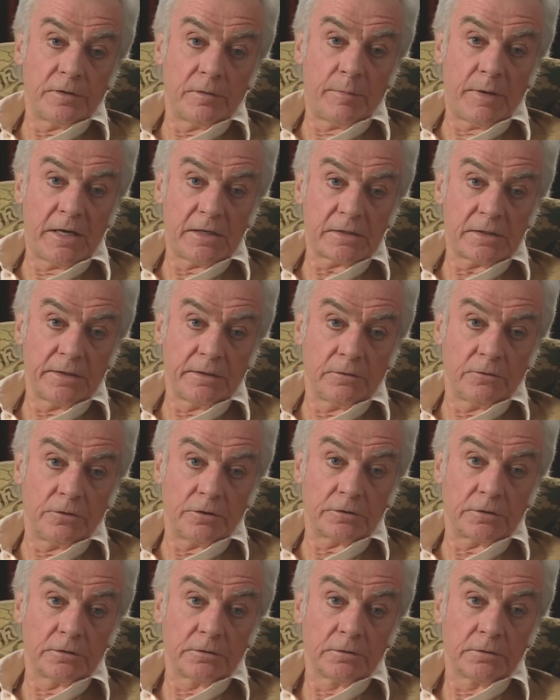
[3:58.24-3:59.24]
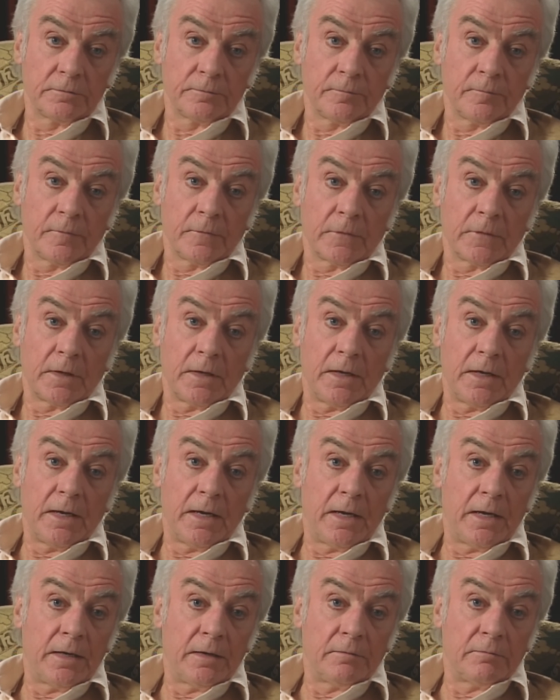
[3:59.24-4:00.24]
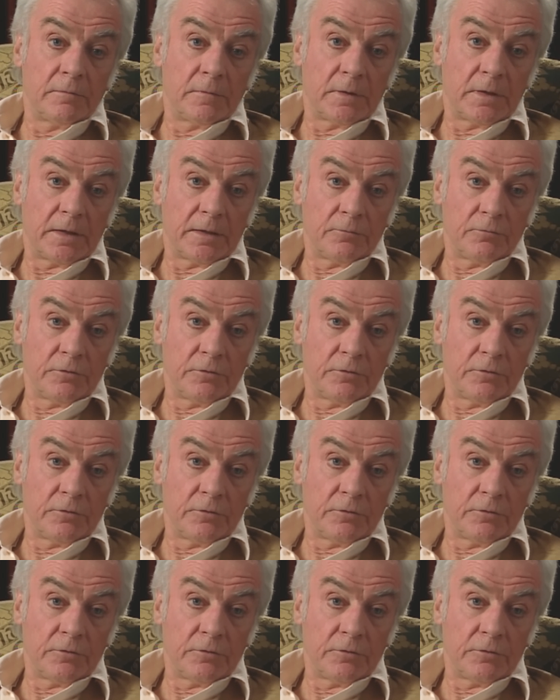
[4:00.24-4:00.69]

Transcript: the boxing looked. And I